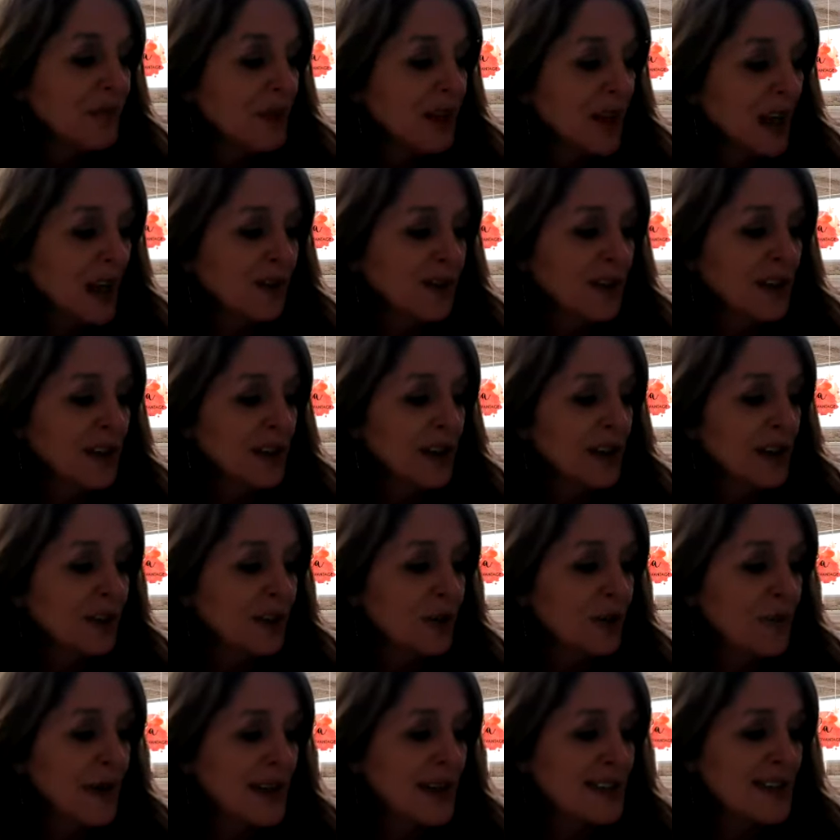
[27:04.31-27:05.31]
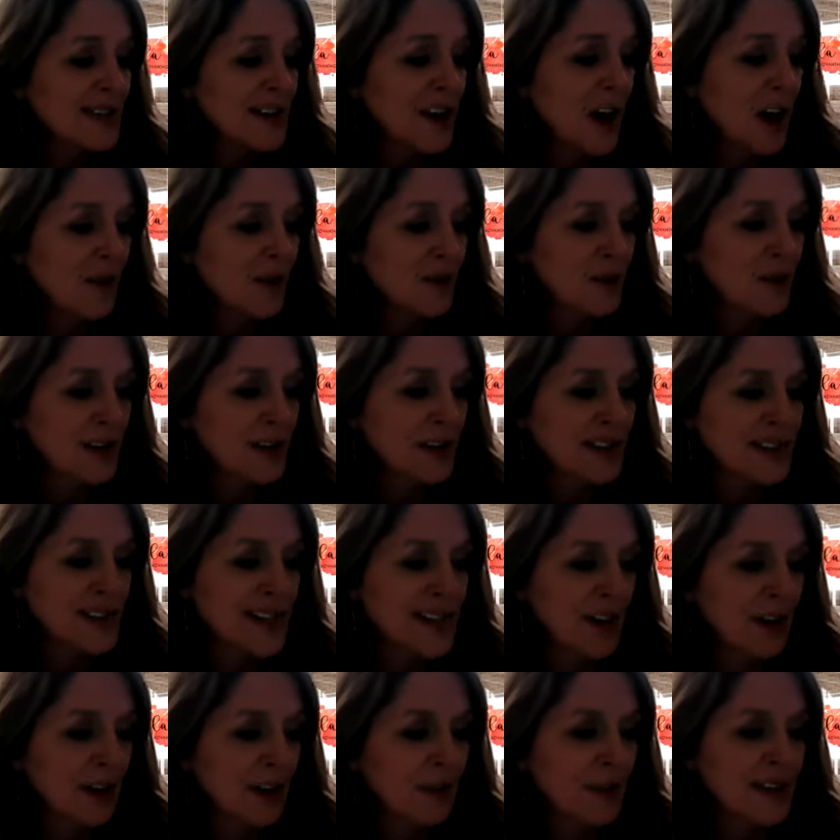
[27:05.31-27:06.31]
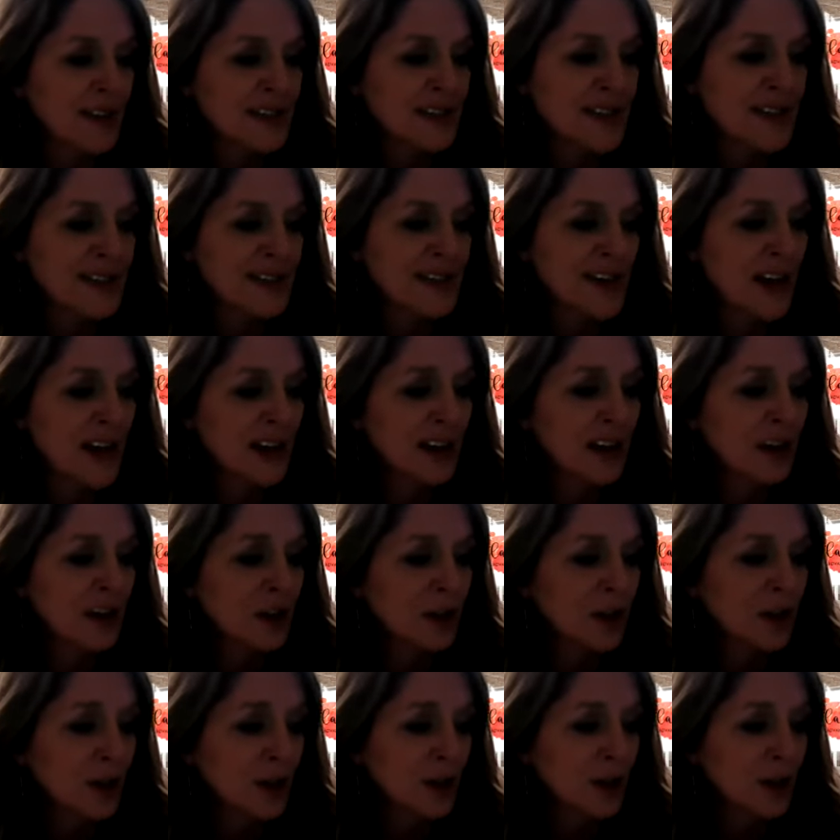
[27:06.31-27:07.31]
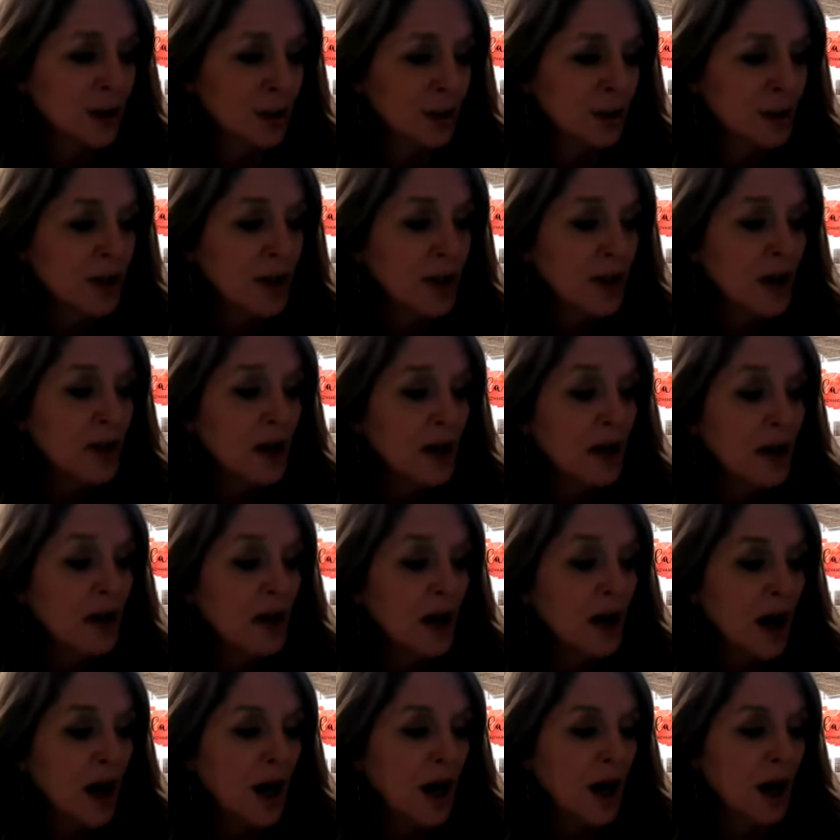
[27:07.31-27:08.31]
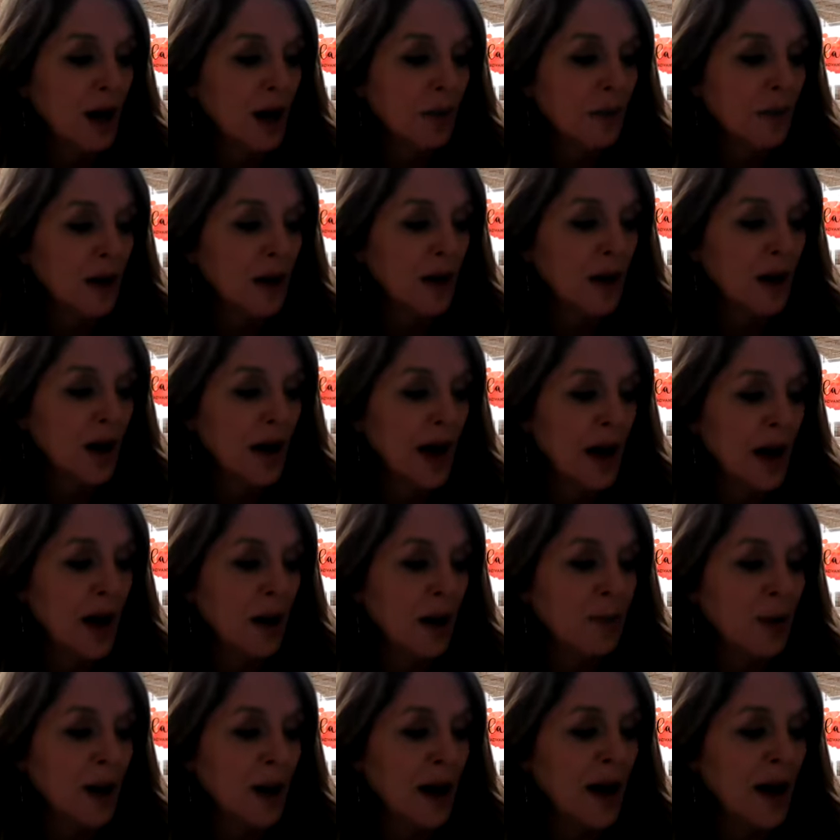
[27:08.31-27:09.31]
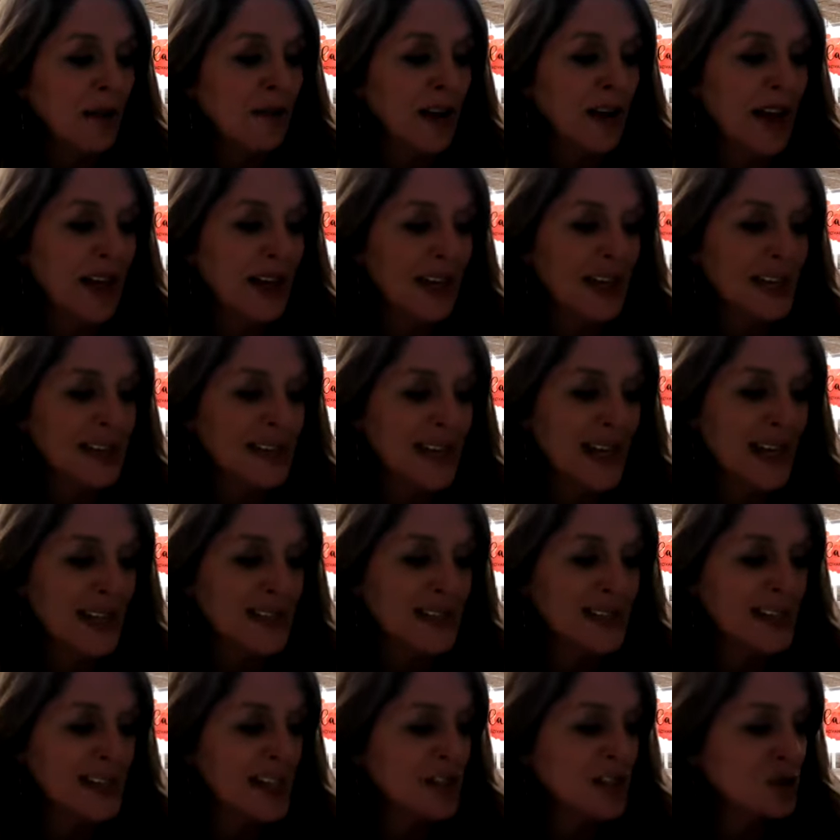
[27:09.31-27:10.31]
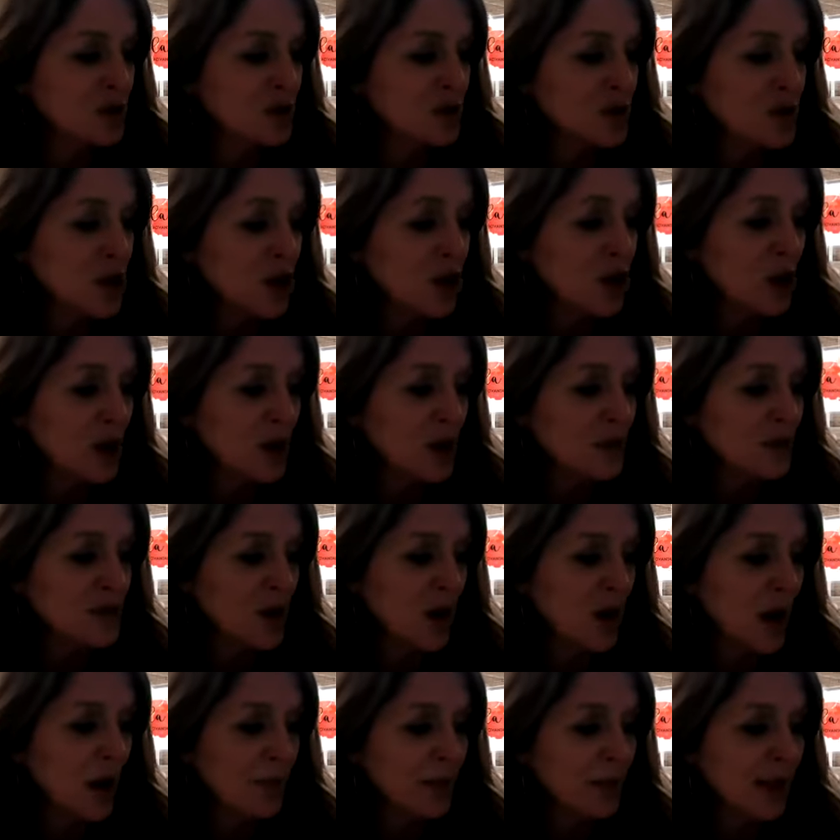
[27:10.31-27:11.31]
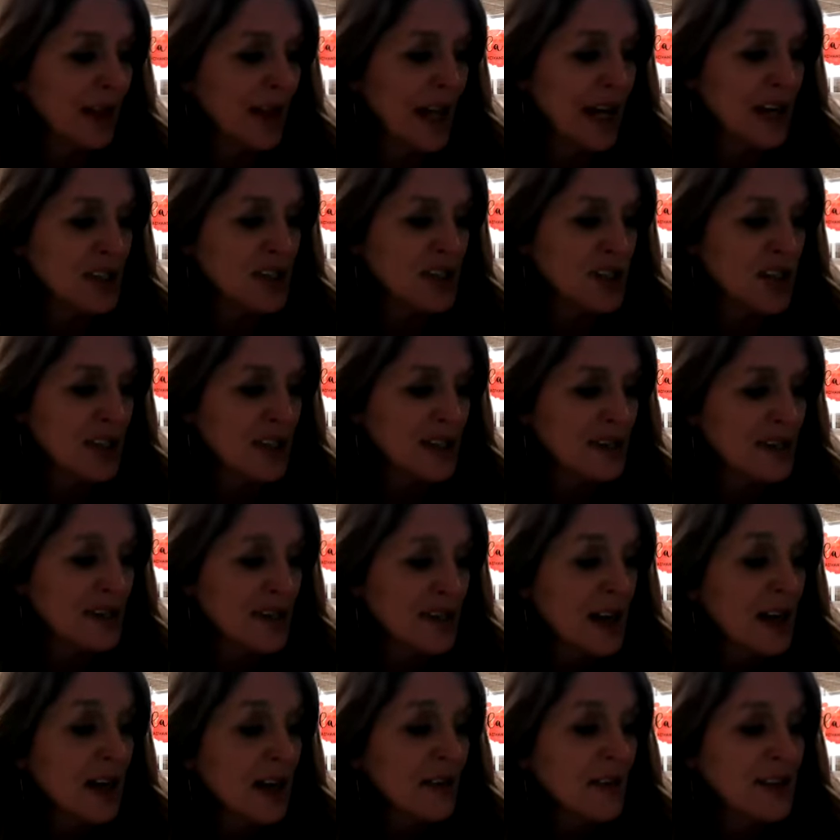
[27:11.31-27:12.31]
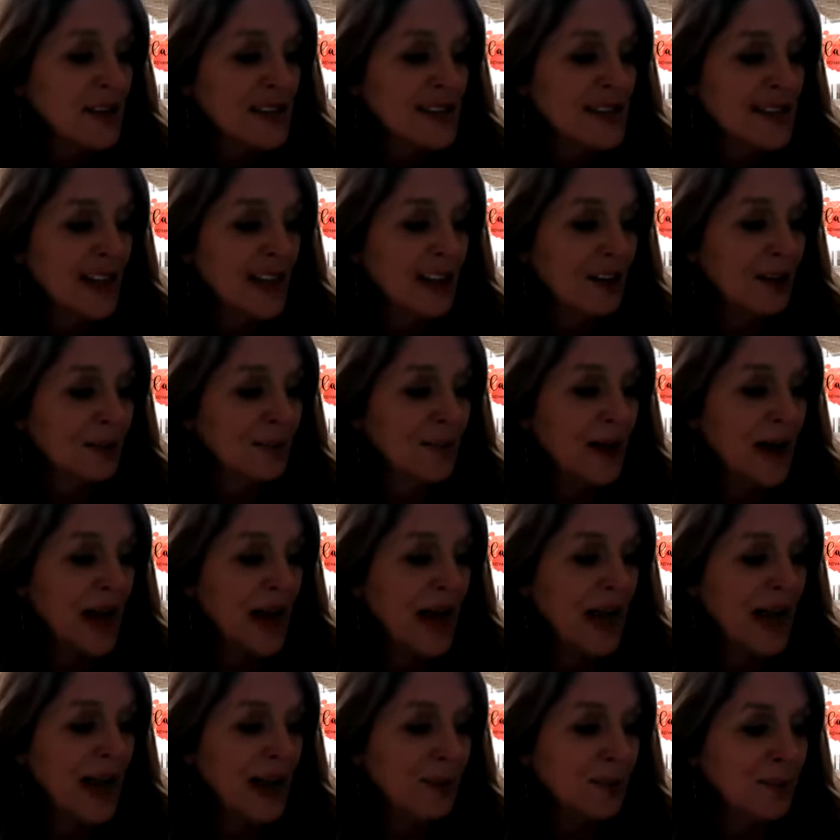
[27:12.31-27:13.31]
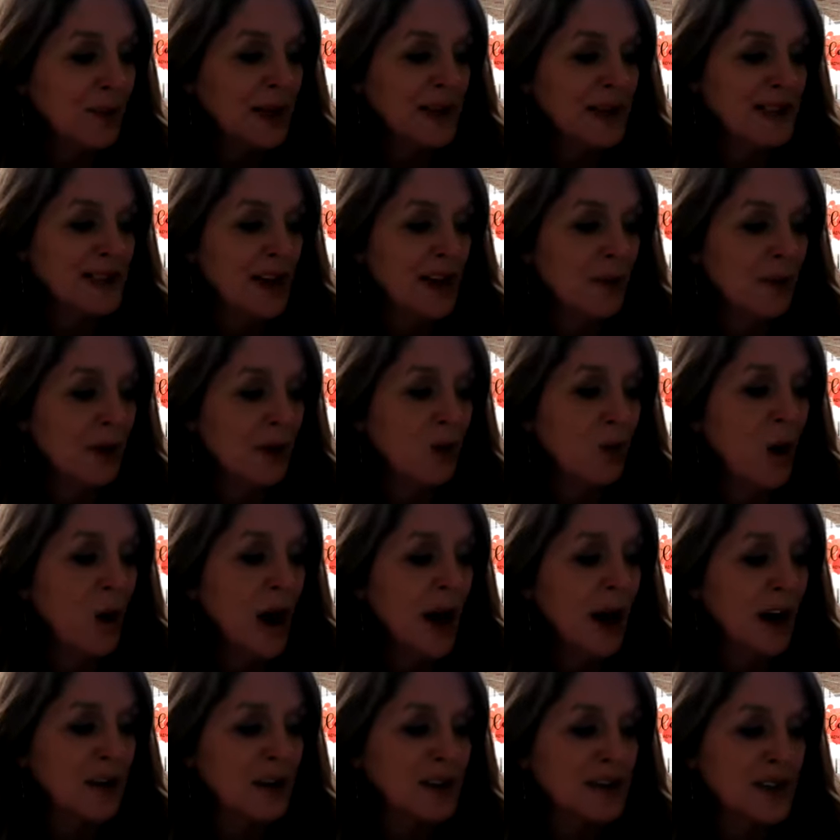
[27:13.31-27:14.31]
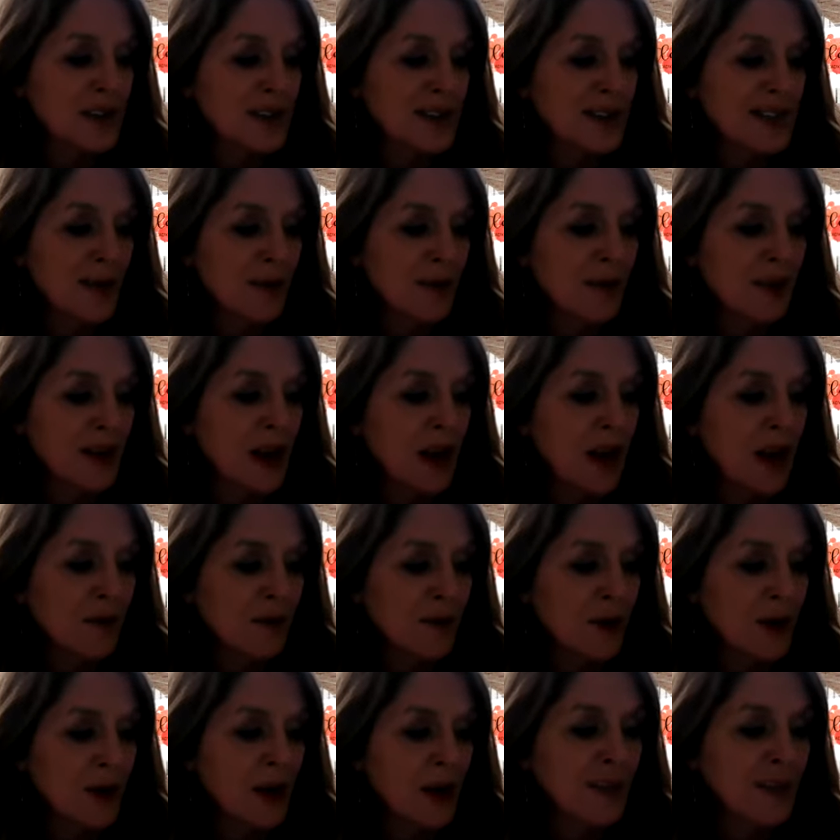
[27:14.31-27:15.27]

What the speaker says: If the lender makes an offer to the seller that does not include above and contains additional terms or obligations, the seller may, but is not required to accept the offer.